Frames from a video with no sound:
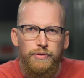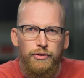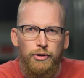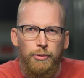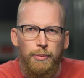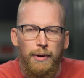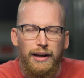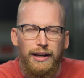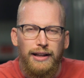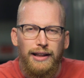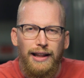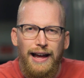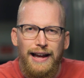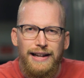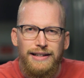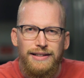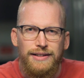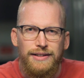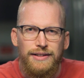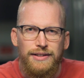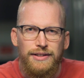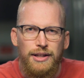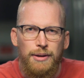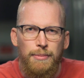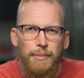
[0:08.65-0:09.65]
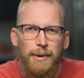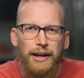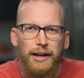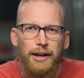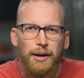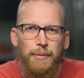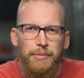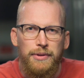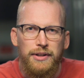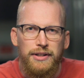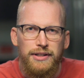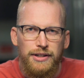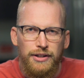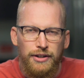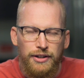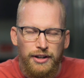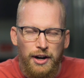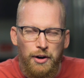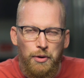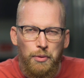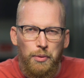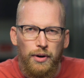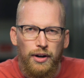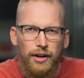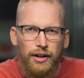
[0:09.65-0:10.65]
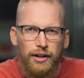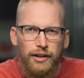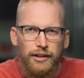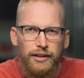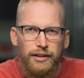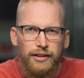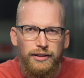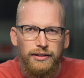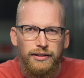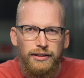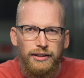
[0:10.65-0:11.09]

for my classes that make up the Deer Network.